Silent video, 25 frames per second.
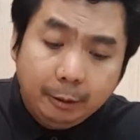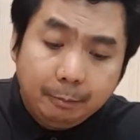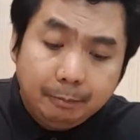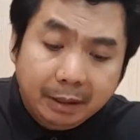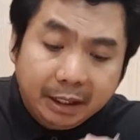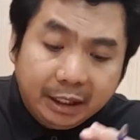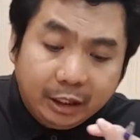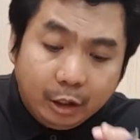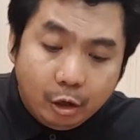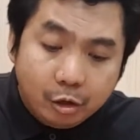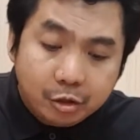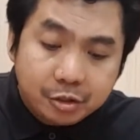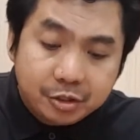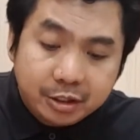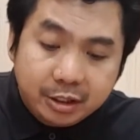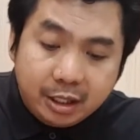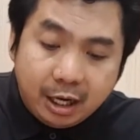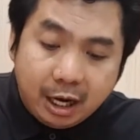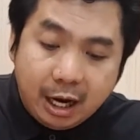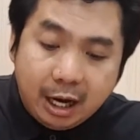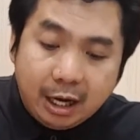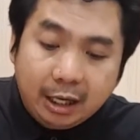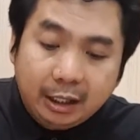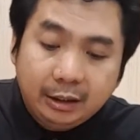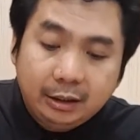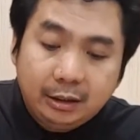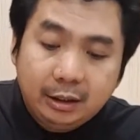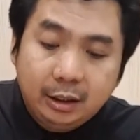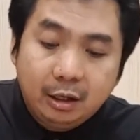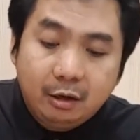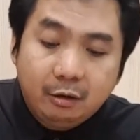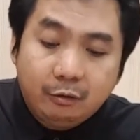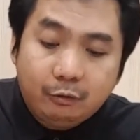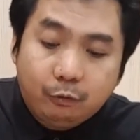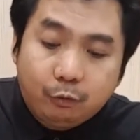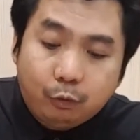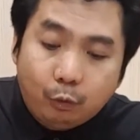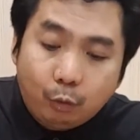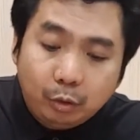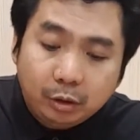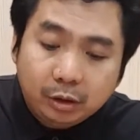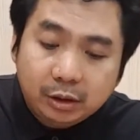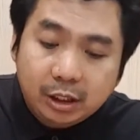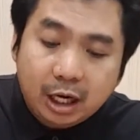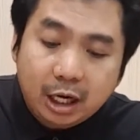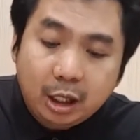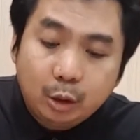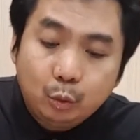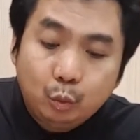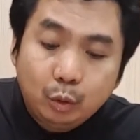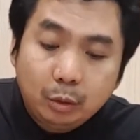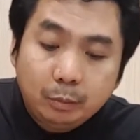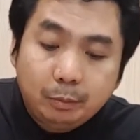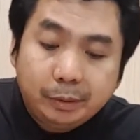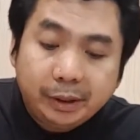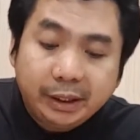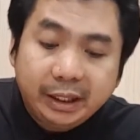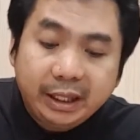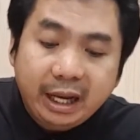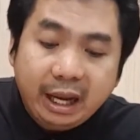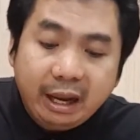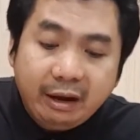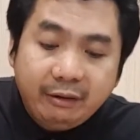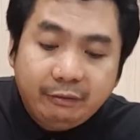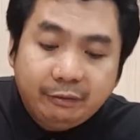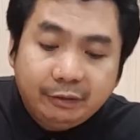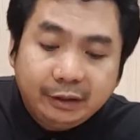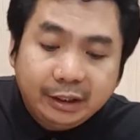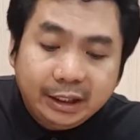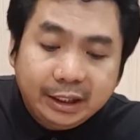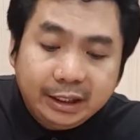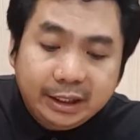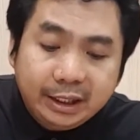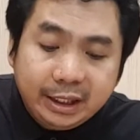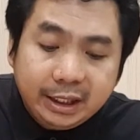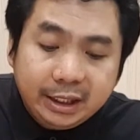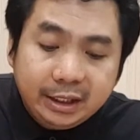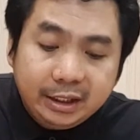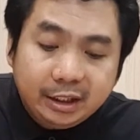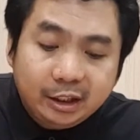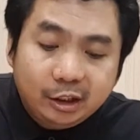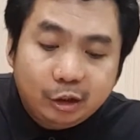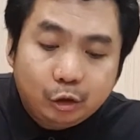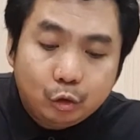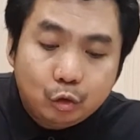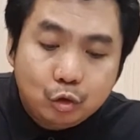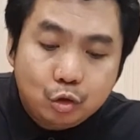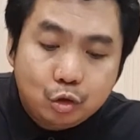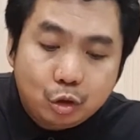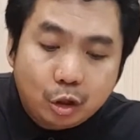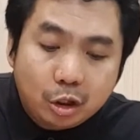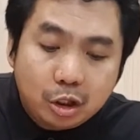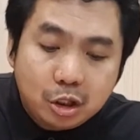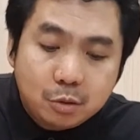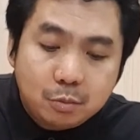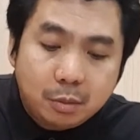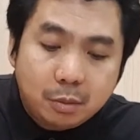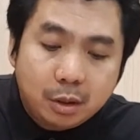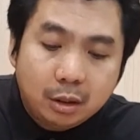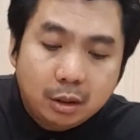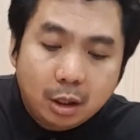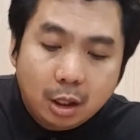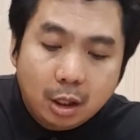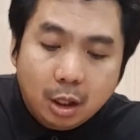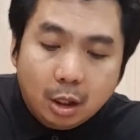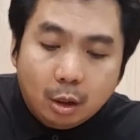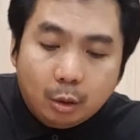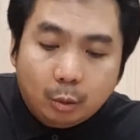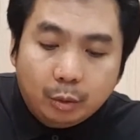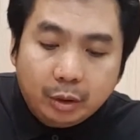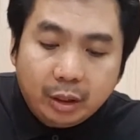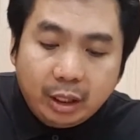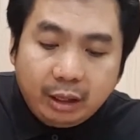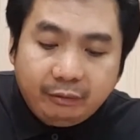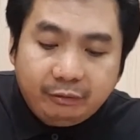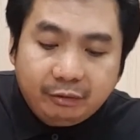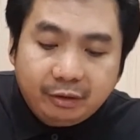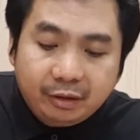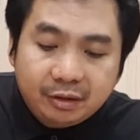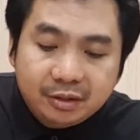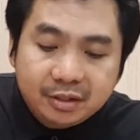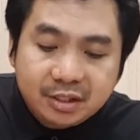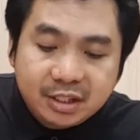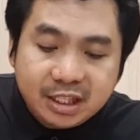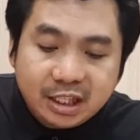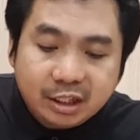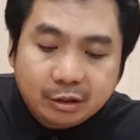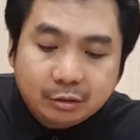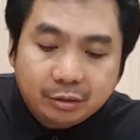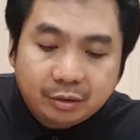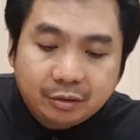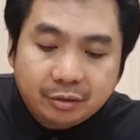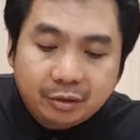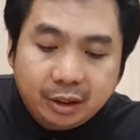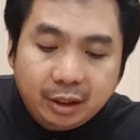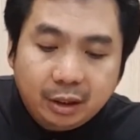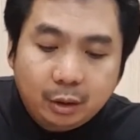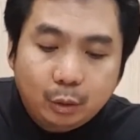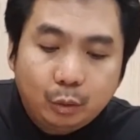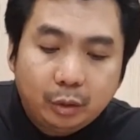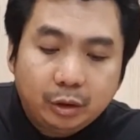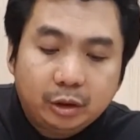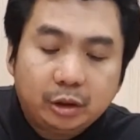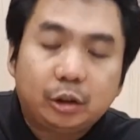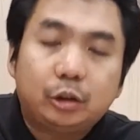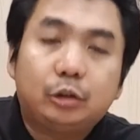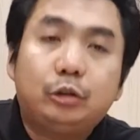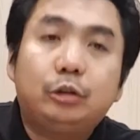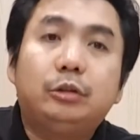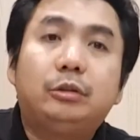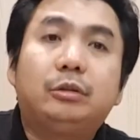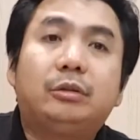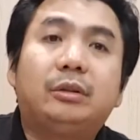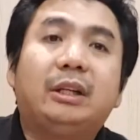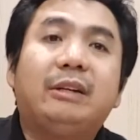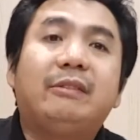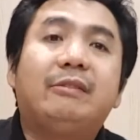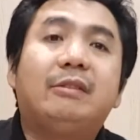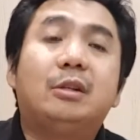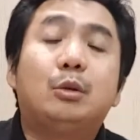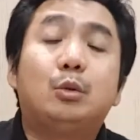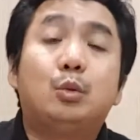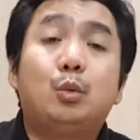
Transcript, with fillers: Because God, for God, will bring every deed into judgment with every secret thing, whether good or evil,